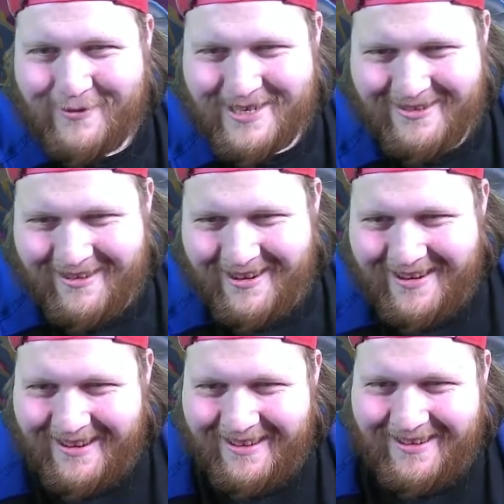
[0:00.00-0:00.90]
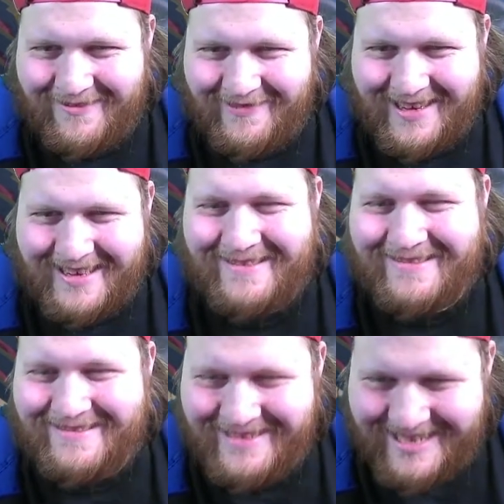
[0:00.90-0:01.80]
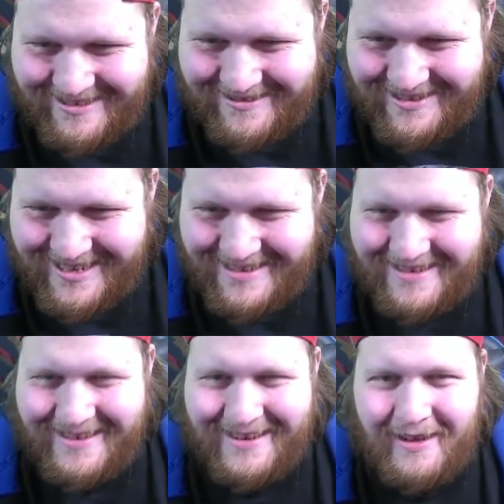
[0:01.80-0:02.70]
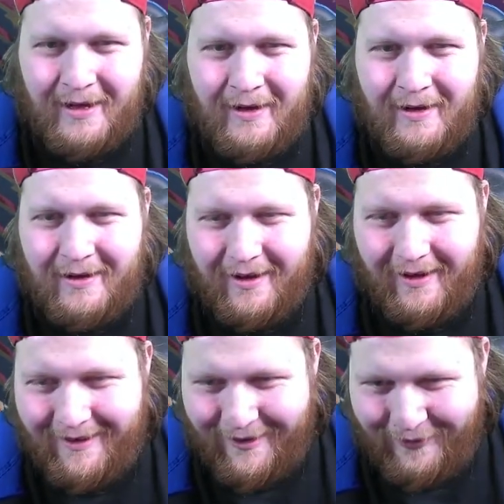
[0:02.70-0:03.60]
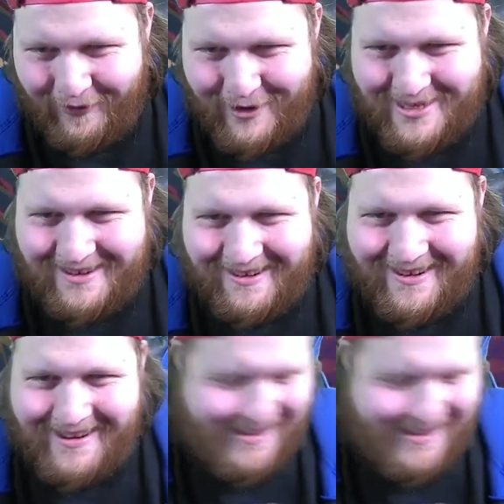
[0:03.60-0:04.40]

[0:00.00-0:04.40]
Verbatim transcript: struggling. Look at him. Oh, he's struggling. Oh, Fluke's gone.